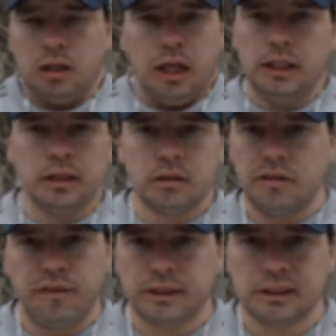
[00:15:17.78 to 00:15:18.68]
any other
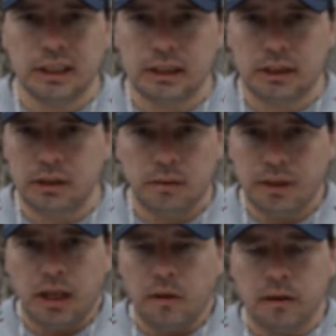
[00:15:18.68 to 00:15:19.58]
fixings I need to do. I
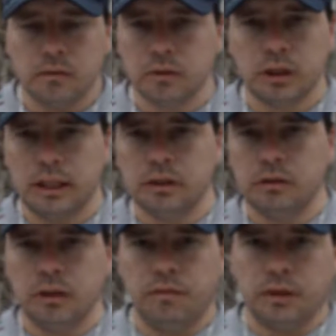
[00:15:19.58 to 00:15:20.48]
mean, I don't really have to do
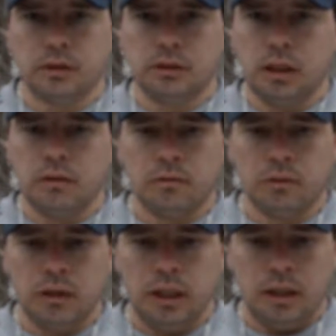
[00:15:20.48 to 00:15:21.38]
any fixings. So I don't
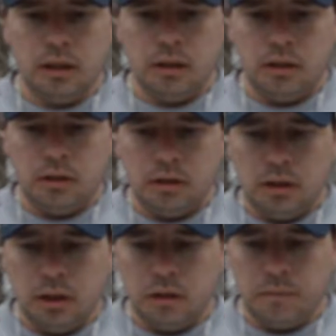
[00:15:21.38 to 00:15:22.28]
really,
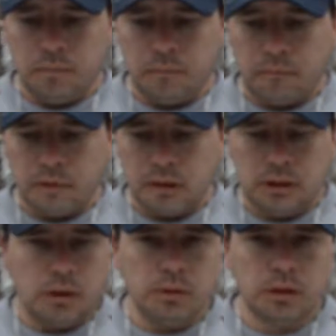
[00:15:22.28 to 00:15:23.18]
you know,
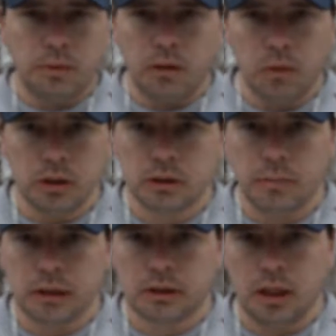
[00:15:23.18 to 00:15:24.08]
sometimes my words are
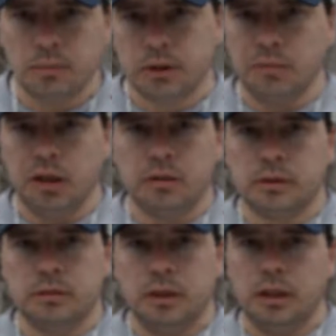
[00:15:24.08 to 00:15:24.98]
mixed up.
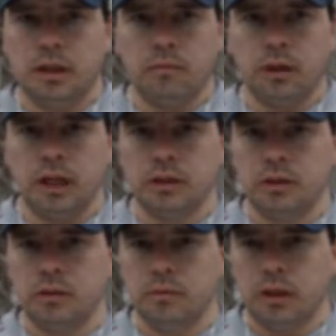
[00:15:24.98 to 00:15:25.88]
Sometimes when I
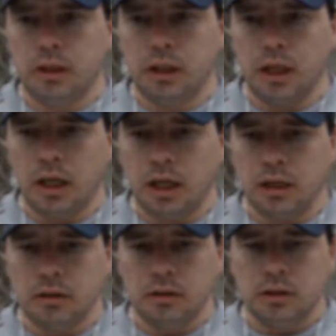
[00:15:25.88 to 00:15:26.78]
do
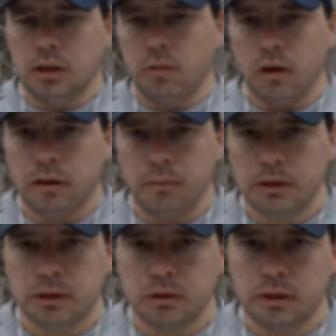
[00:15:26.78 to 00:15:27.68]
the welcome
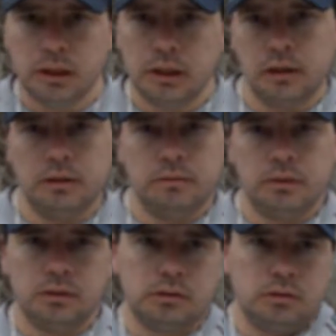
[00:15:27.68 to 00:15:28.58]
intro, and, you know,
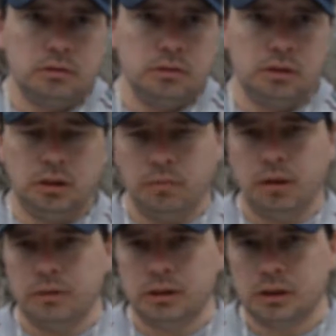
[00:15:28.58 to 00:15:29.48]

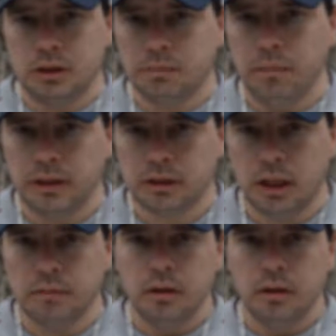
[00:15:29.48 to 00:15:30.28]
sometimes it's just messed up.